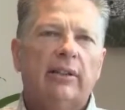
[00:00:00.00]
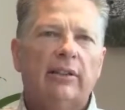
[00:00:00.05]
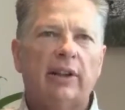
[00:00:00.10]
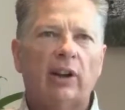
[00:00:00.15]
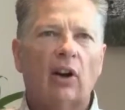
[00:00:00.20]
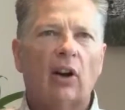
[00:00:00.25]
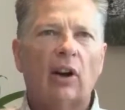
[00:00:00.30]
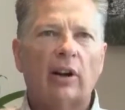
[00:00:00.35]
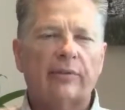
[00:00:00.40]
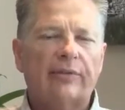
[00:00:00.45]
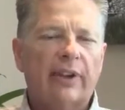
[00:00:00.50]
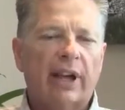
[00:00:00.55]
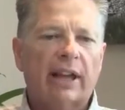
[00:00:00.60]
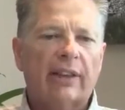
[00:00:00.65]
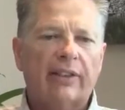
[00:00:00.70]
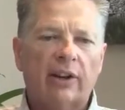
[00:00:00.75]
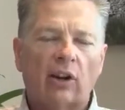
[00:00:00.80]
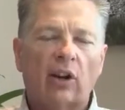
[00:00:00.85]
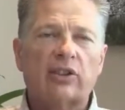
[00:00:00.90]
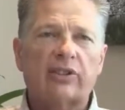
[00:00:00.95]
there
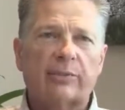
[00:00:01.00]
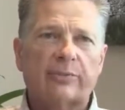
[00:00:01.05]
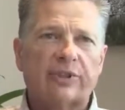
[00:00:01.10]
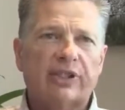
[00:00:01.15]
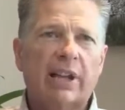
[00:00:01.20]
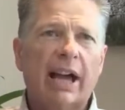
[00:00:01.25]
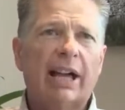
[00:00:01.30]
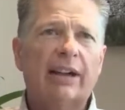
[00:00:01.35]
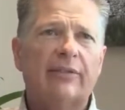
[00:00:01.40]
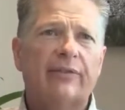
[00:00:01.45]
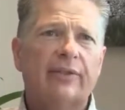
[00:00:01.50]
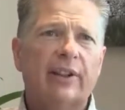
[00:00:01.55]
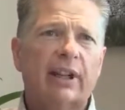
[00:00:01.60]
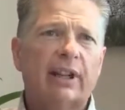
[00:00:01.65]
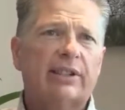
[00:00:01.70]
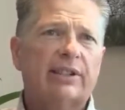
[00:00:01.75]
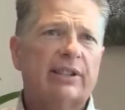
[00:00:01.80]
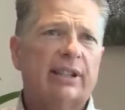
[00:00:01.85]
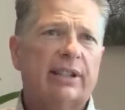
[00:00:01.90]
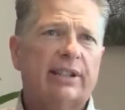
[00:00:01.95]
are some side
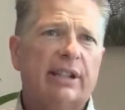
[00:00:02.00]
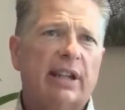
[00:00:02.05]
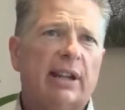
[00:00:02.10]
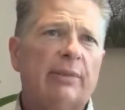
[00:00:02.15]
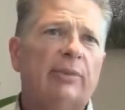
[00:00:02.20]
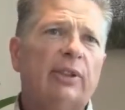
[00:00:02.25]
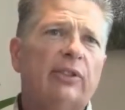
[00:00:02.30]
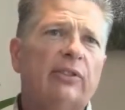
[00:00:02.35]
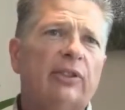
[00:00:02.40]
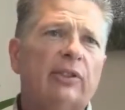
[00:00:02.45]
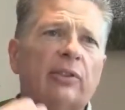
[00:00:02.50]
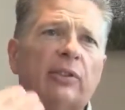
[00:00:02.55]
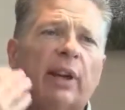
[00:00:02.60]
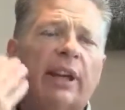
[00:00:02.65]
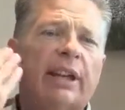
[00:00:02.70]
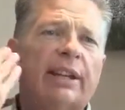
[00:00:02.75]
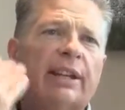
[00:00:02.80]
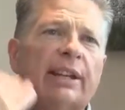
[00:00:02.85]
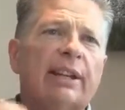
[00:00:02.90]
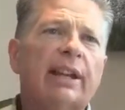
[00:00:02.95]
effects. Anytime you do
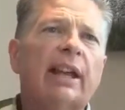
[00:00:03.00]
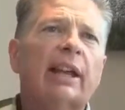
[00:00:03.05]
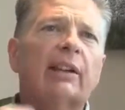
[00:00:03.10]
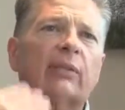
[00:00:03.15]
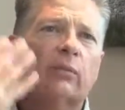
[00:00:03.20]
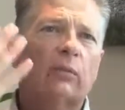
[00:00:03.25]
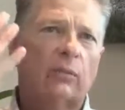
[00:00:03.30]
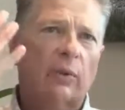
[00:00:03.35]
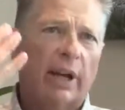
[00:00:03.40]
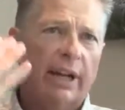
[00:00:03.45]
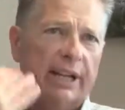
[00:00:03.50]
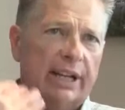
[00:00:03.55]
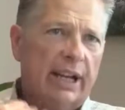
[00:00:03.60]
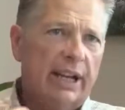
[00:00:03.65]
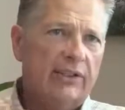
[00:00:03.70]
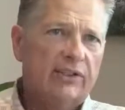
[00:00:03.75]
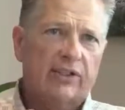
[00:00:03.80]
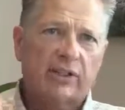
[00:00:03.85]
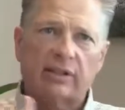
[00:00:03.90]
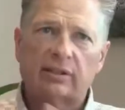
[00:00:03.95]
head and neck
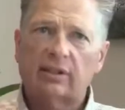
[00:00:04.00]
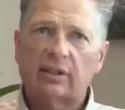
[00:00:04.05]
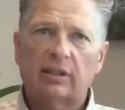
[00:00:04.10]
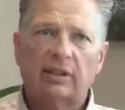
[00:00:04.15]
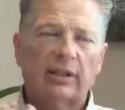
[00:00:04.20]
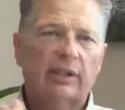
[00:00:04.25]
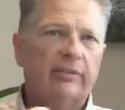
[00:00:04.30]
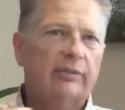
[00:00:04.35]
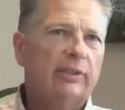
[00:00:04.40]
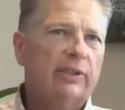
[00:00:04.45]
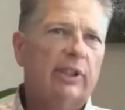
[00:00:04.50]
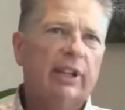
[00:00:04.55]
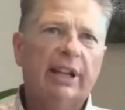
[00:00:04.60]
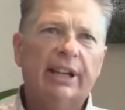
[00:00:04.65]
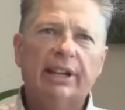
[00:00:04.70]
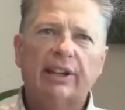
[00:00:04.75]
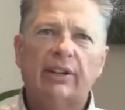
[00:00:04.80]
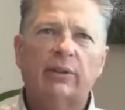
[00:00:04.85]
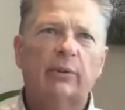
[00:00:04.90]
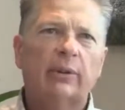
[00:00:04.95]
radiation to
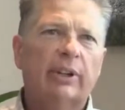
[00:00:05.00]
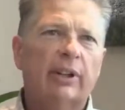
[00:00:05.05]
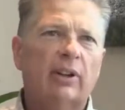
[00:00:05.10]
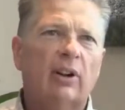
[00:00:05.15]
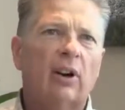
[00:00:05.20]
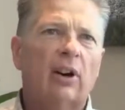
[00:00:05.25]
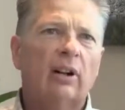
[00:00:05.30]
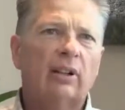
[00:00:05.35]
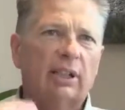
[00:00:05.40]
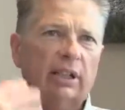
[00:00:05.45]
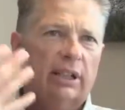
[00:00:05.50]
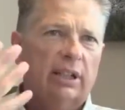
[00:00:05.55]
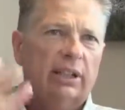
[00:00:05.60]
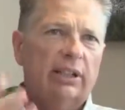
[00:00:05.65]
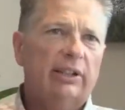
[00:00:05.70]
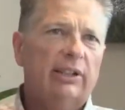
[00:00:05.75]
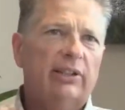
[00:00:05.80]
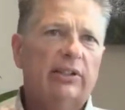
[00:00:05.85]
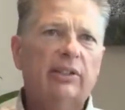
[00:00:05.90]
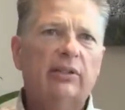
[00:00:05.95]
any degree at all,
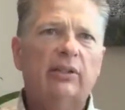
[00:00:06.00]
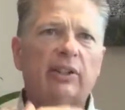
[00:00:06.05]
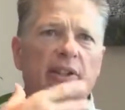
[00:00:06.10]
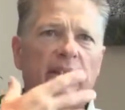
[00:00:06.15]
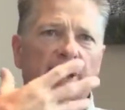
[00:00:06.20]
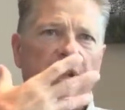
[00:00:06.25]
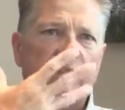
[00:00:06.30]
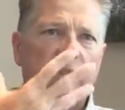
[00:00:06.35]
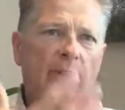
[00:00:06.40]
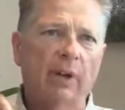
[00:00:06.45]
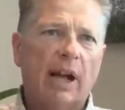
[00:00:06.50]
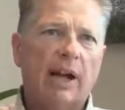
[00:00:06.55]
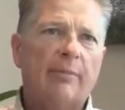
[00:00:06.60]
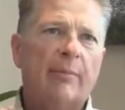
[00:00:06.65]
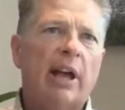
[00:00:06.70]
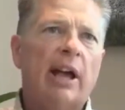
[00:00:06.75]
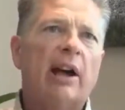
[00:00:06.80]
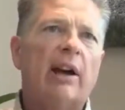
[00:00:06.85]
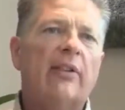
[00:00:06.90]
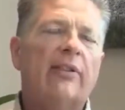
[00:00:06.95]
you get dry
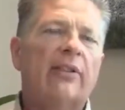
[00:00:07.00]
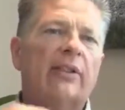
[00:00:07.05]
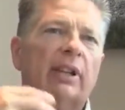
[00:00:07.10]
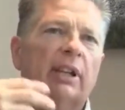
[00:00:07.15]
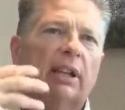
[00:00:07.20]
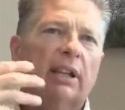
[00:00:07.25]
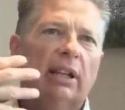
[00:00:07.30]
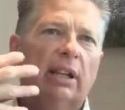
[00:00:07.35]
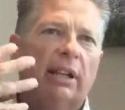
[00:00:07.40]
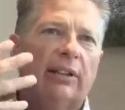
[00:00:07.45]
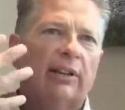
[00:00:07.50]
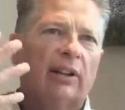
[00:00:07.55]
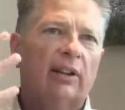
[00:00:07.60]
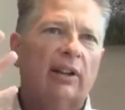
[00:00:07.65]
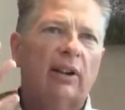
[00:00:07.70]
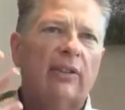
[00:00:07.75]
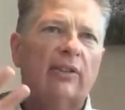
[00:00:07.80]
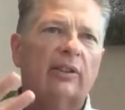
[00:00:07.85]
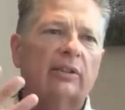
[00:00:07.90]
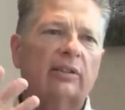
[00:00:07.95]
mouth, and there
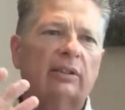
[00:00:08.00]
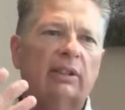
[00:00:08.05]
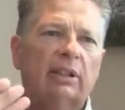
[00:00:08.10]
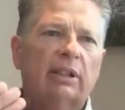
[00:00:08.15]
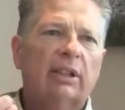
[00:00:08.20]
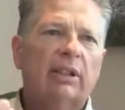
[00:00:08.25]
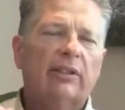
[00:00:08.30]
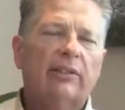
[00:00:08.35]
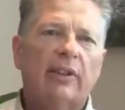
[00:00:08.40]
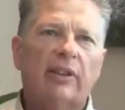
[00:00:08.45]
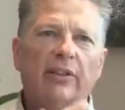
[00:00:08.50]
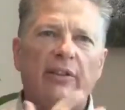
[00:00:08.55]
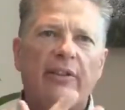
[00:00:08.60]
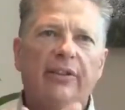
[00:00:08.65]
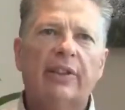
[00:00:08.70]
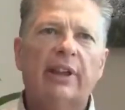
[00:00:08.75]
are the other